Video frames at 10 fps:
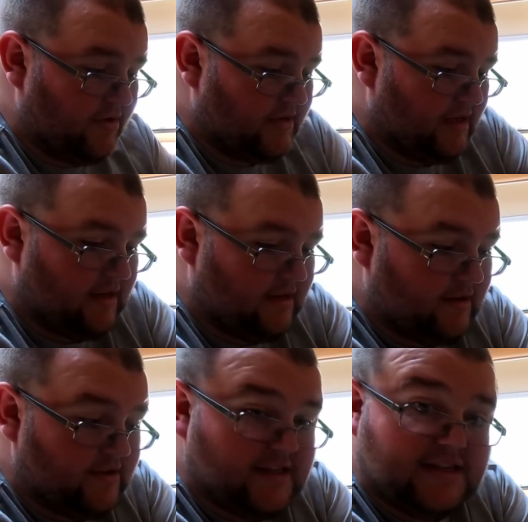
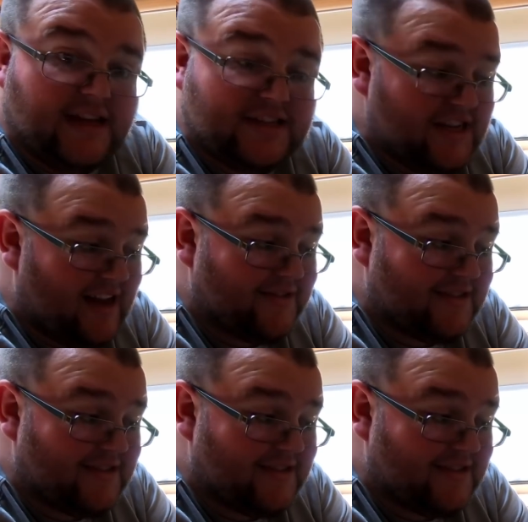because these actually have